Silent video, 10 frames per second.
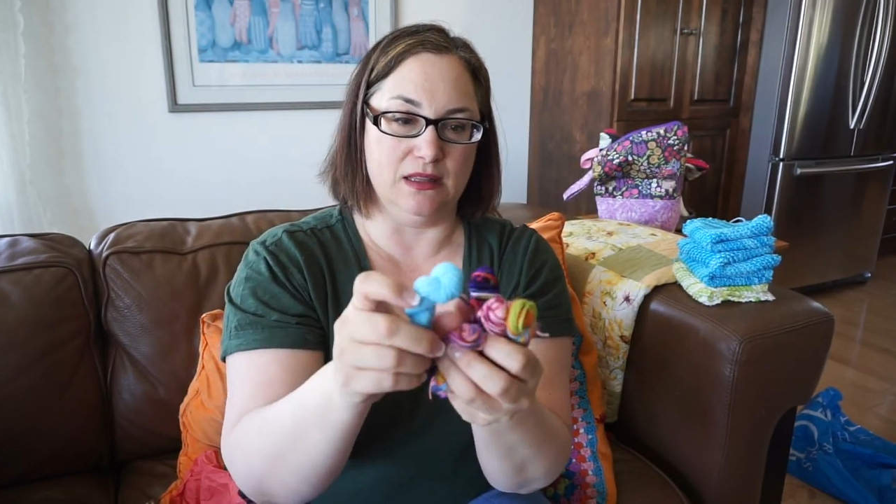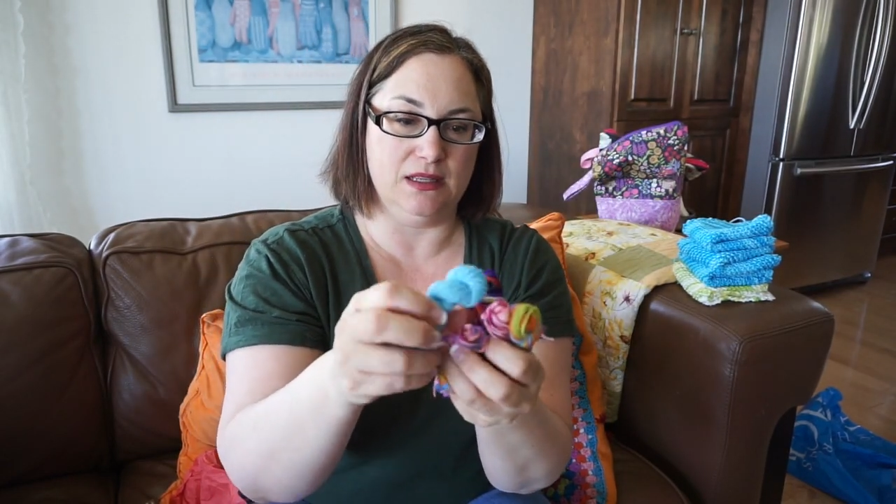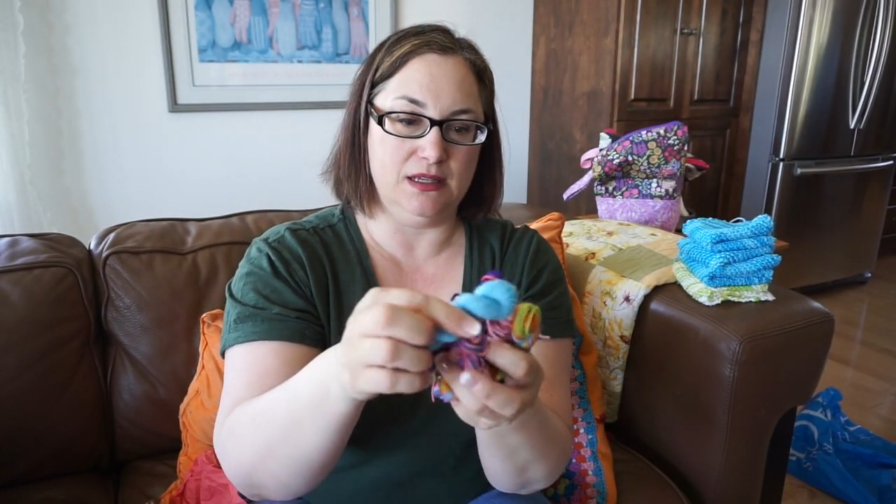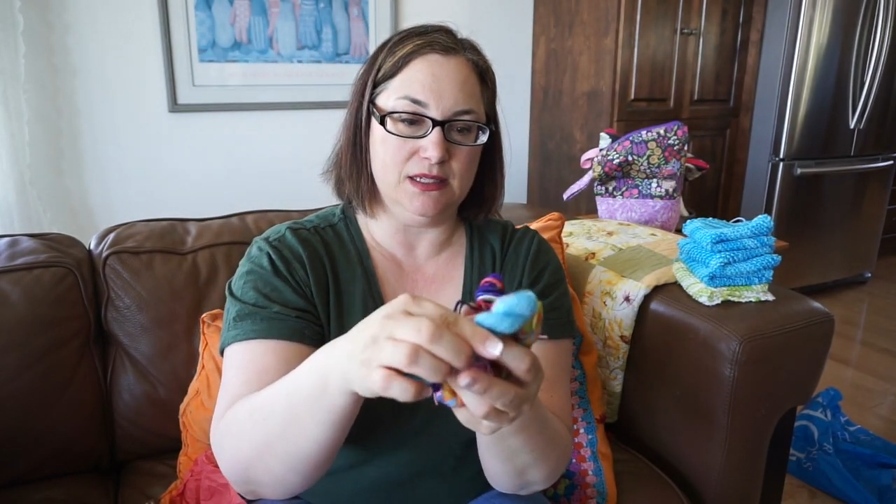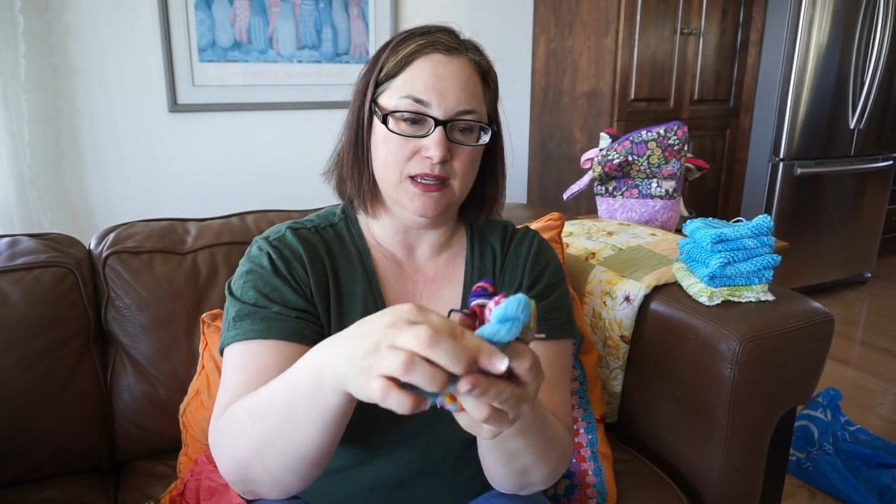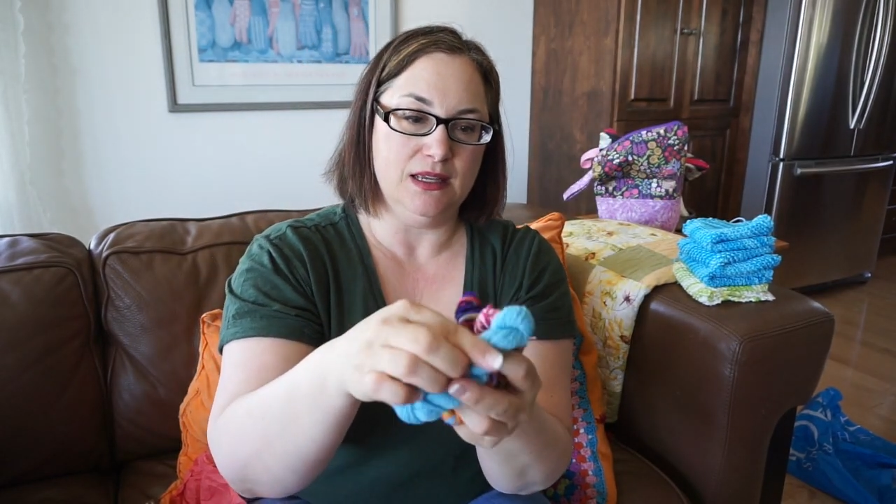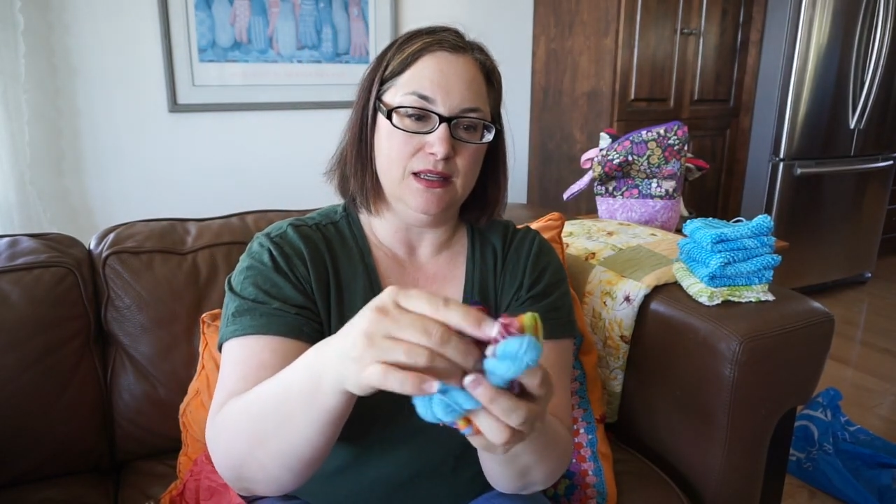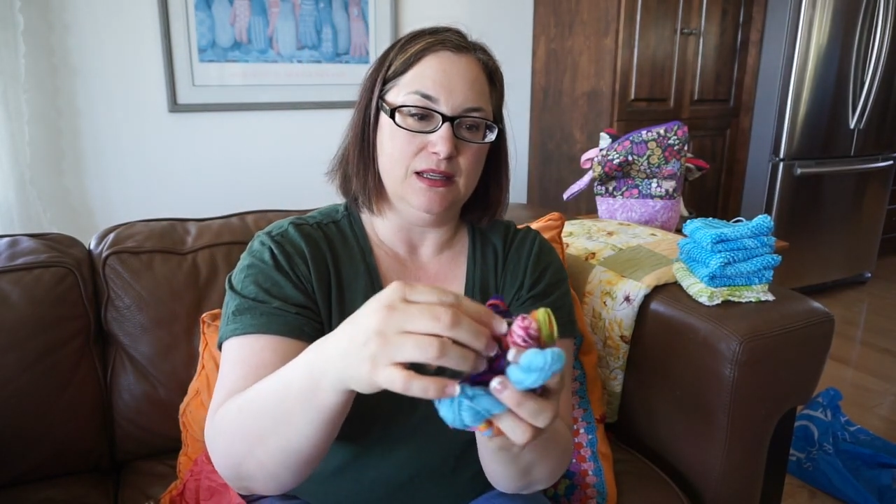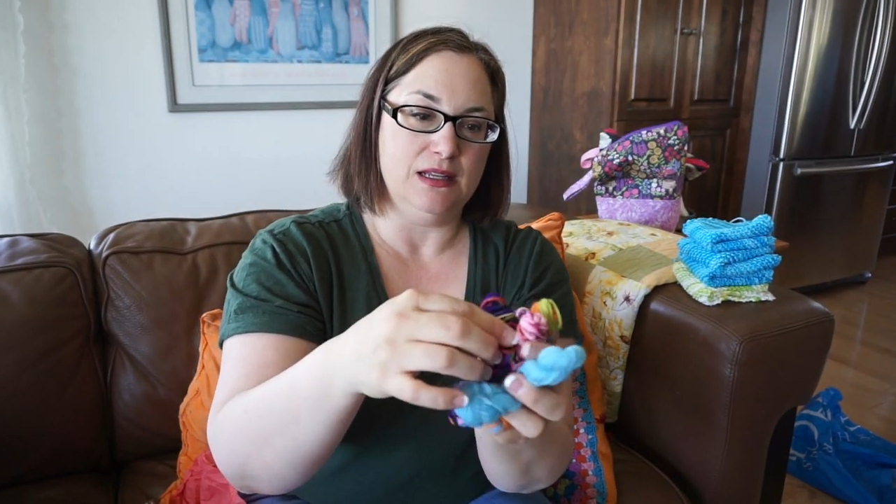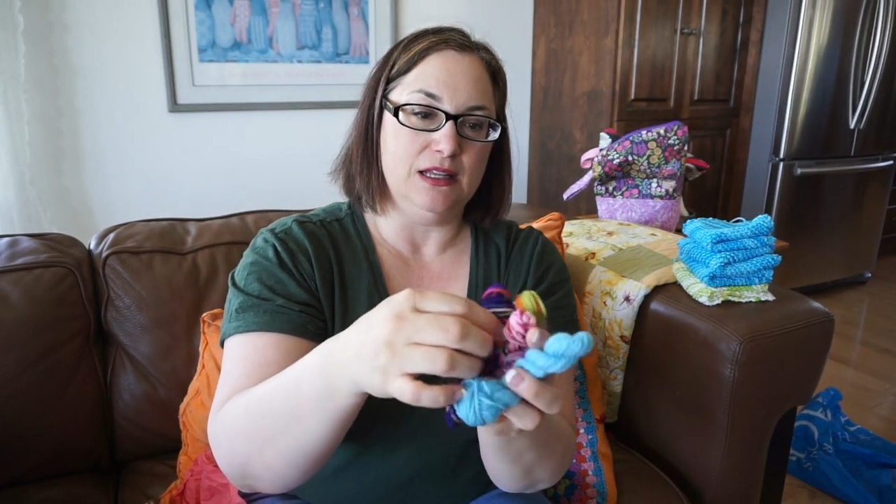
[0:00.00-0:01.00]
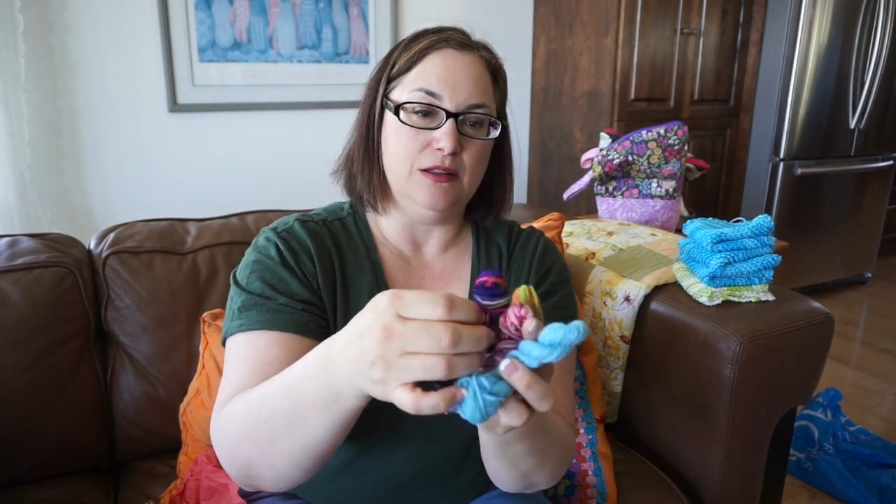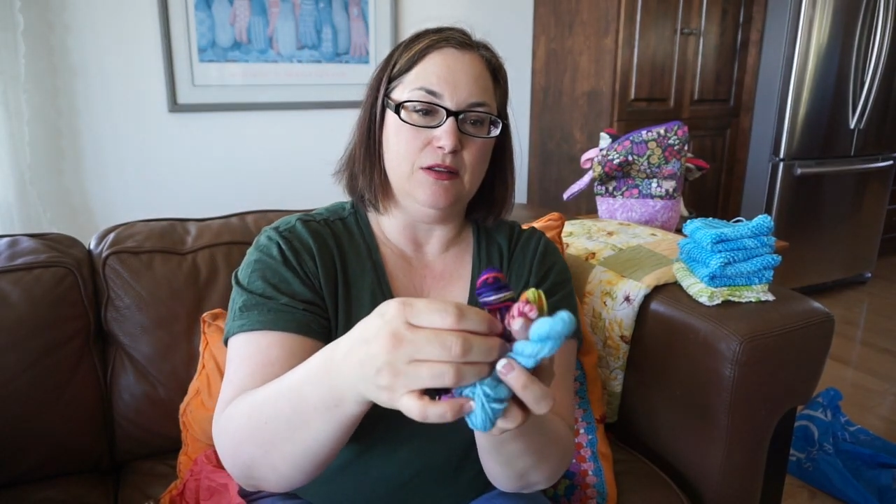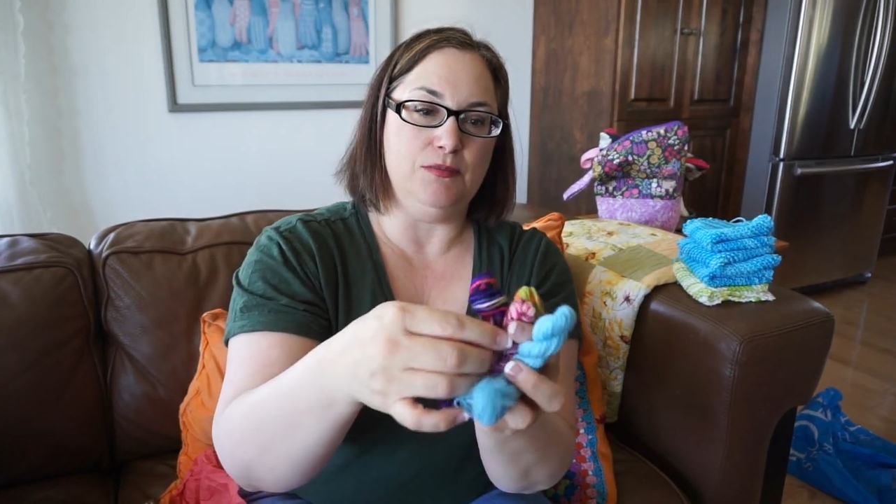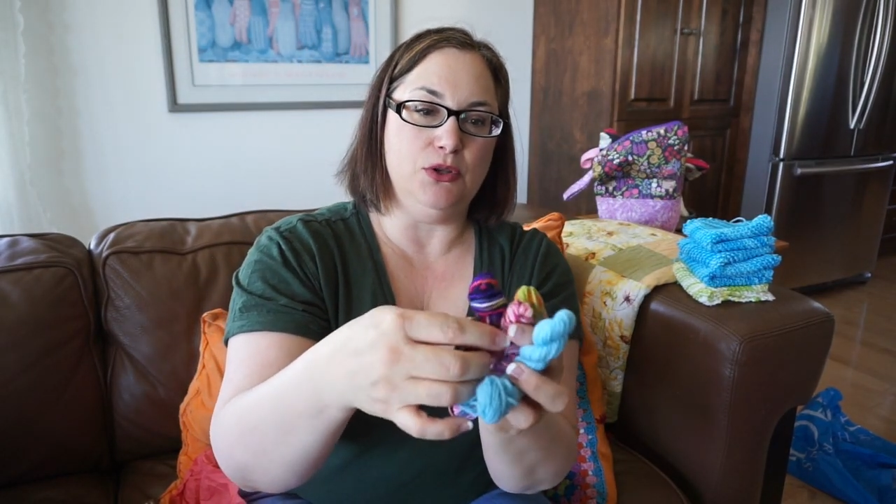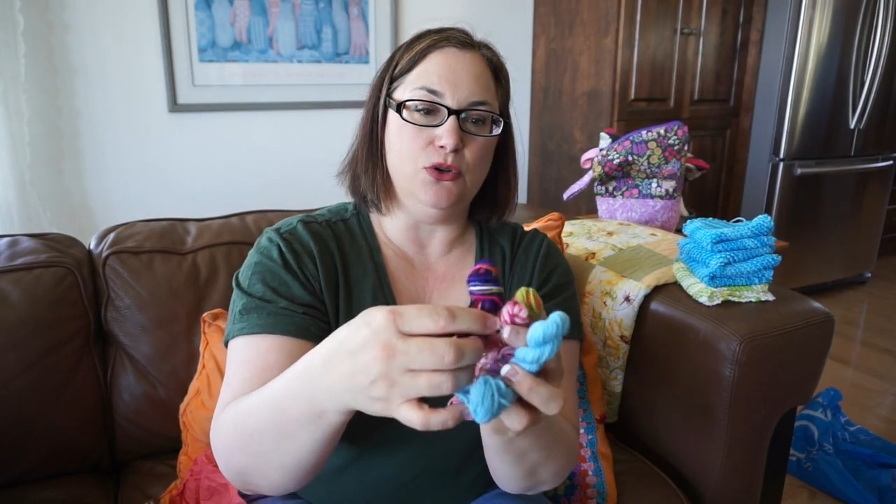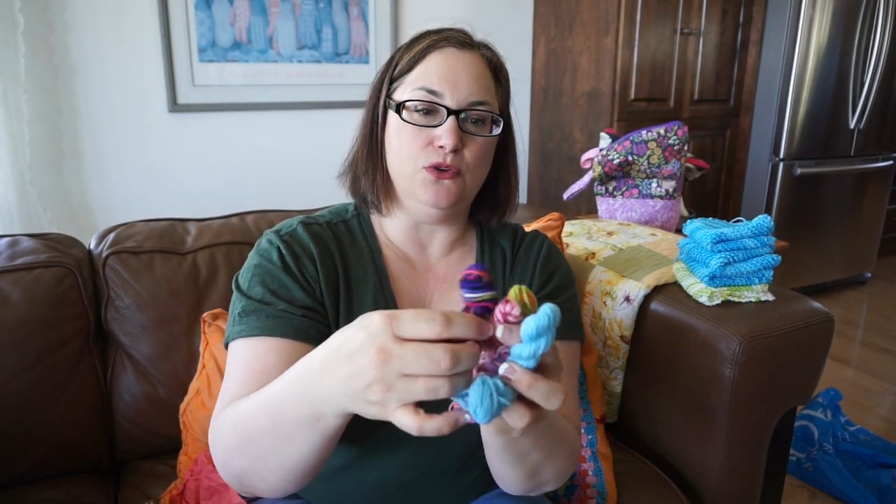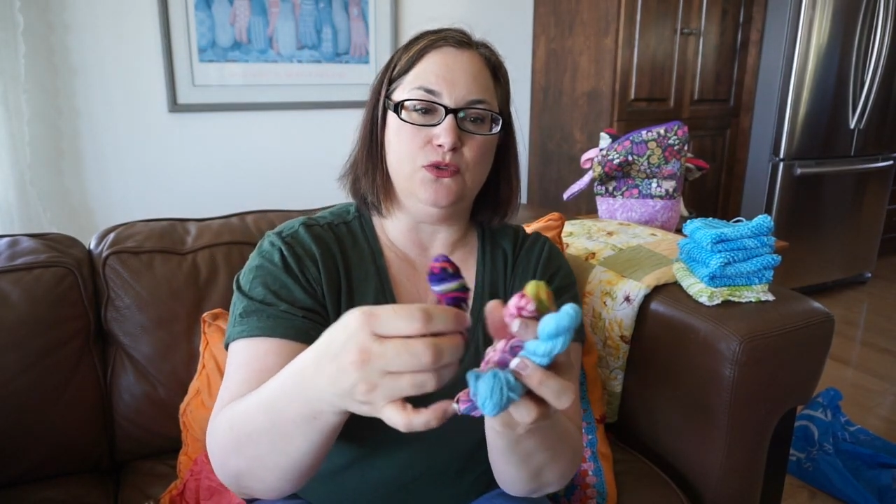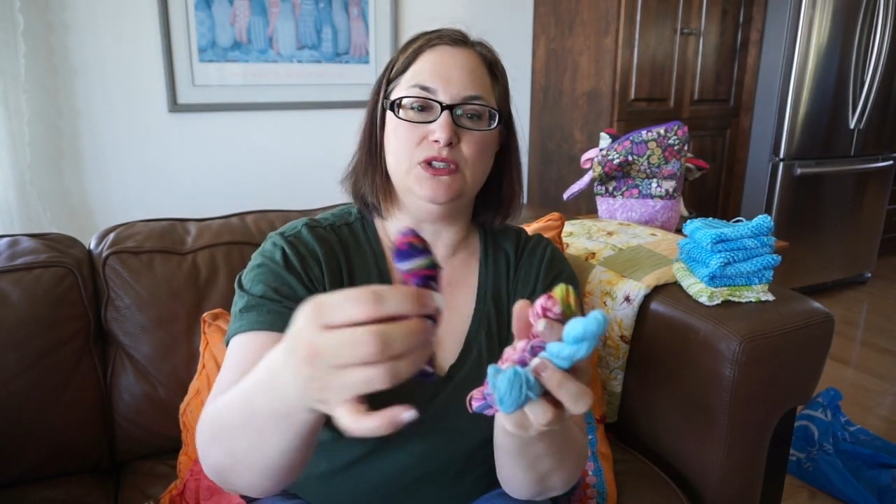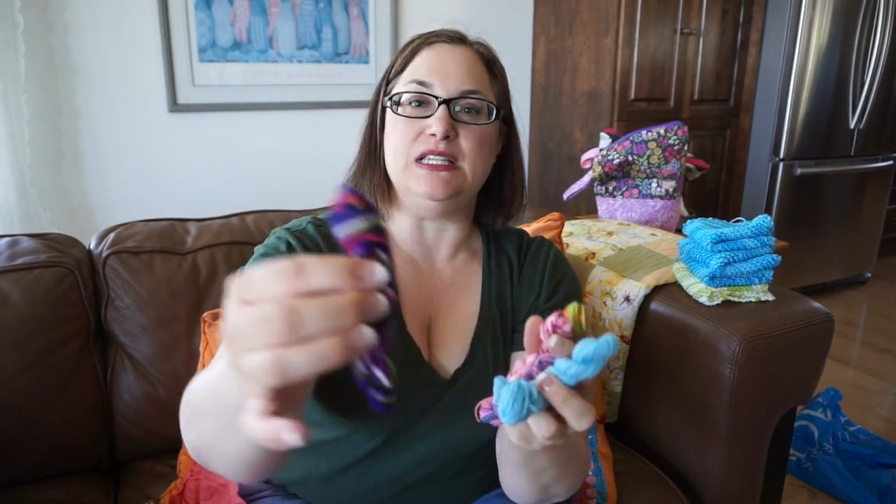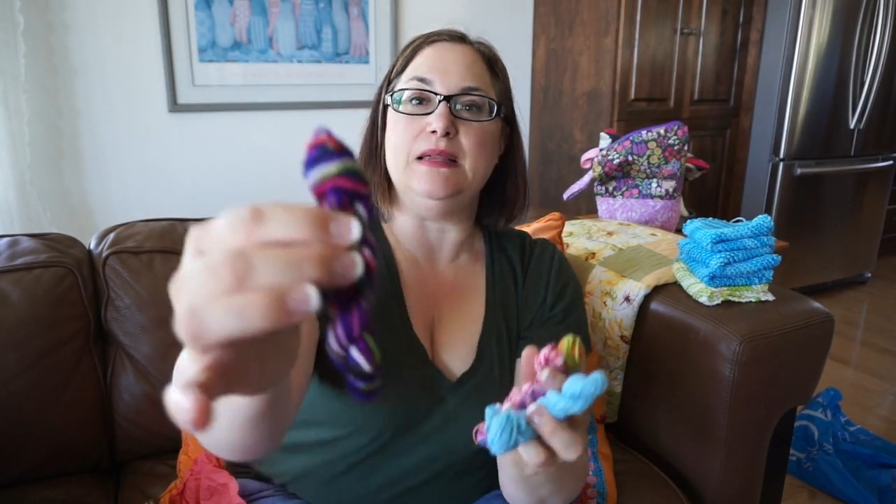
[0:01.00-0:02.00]
on these.
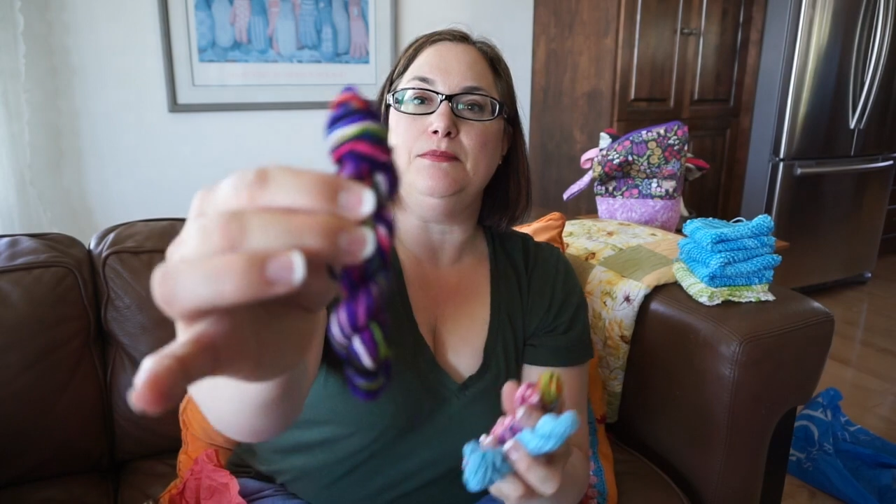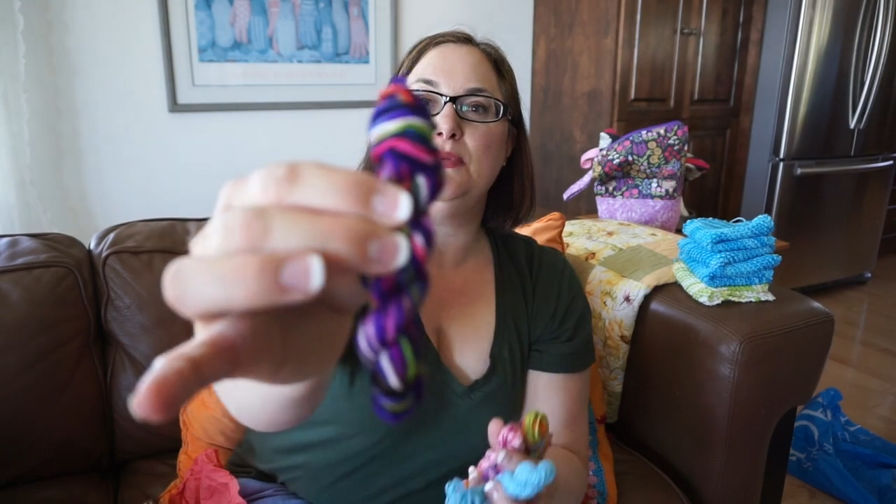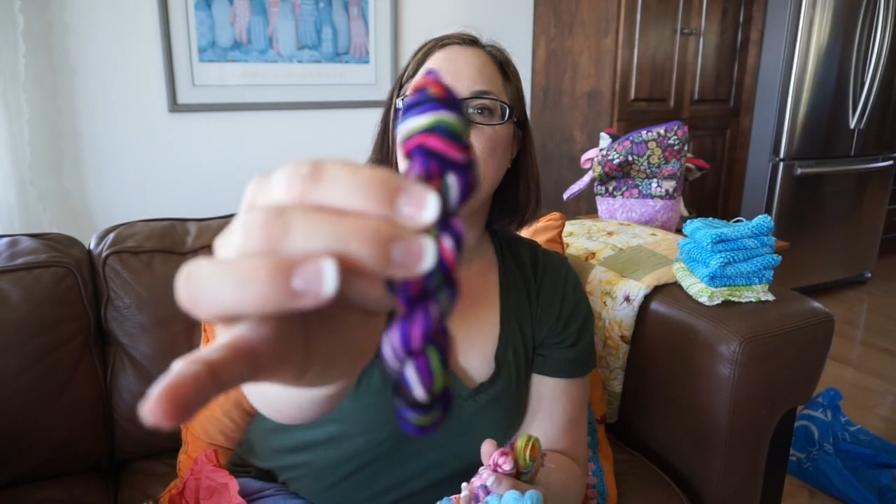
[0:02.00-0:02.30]
Beautiful deep